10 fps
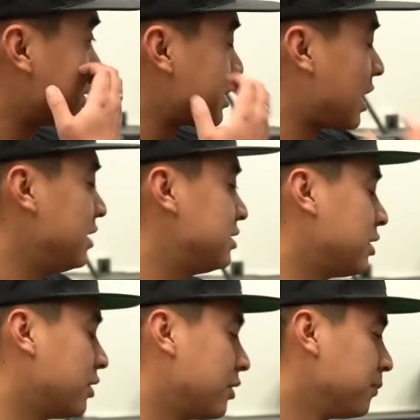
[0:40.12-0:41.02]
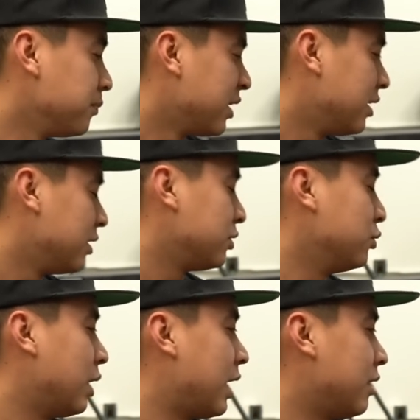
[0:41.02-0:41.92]
the sides here,
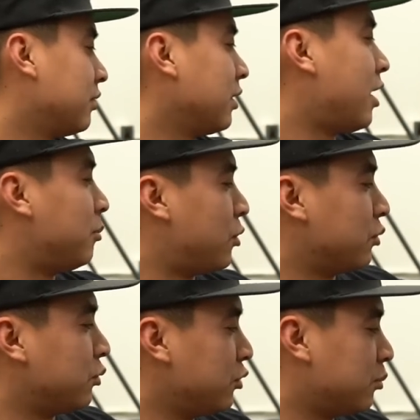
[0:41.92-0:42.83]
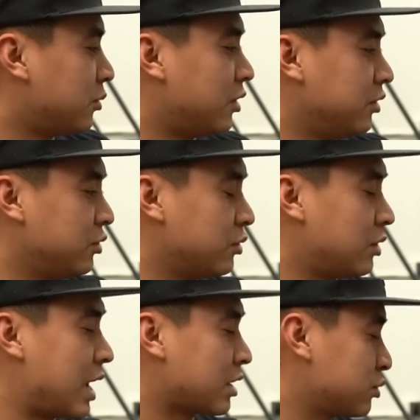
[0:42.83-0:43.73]
you have a lot more room on
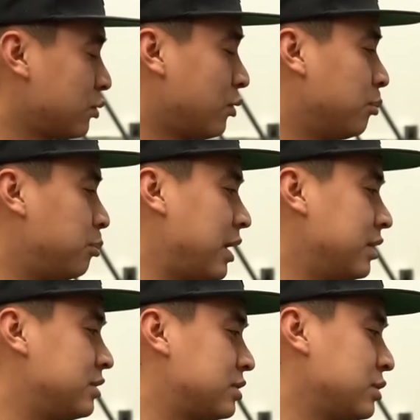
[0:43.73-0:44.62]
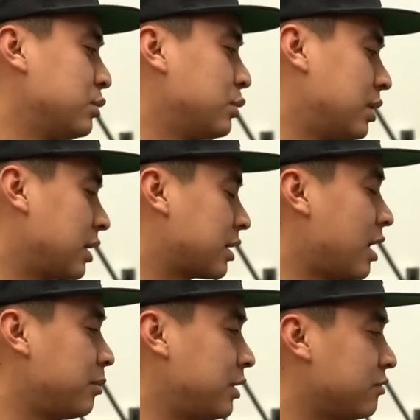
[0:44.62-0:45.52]
your actual bed to uh,
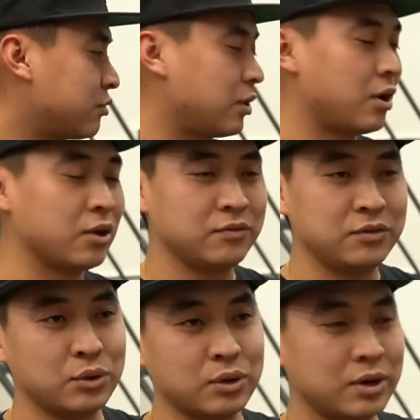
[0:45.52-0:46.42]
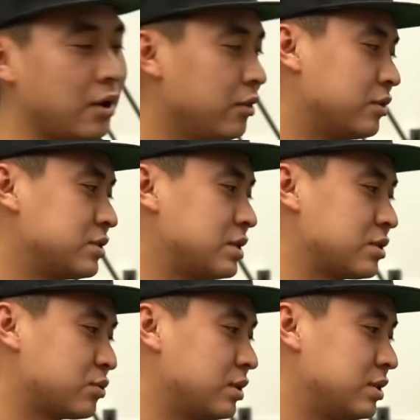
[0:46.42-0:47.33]
accommodate for all of your other
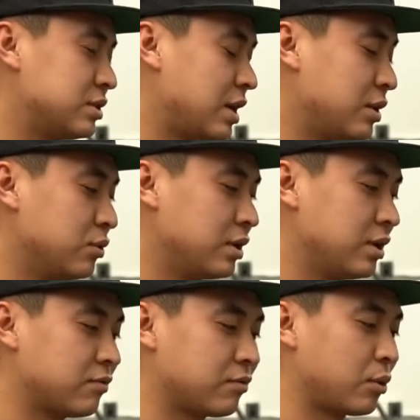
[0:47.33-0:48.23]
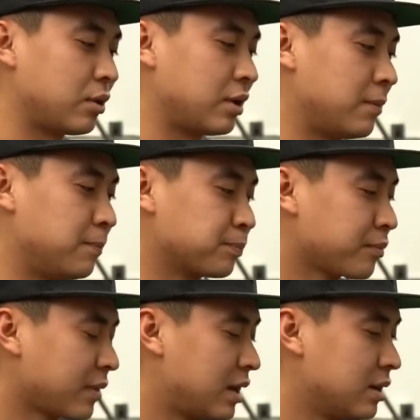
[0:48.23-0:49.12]
accessories that you need for um,
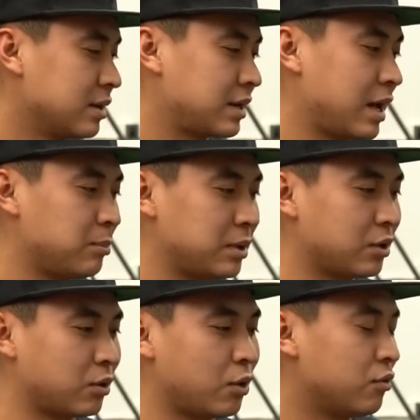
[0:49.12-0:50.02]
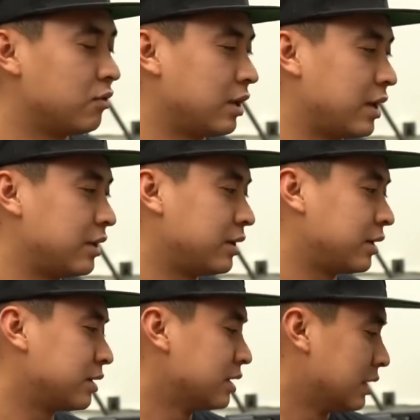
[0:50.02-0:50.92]
camping or
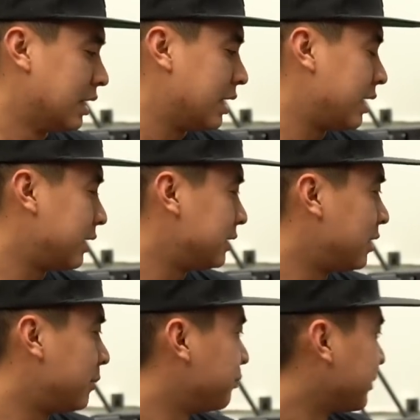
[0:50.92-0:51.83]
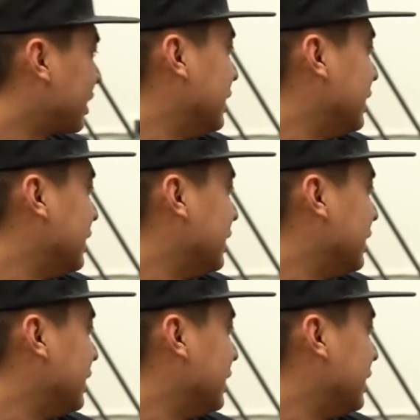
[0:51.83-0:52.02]
overlanding. And um,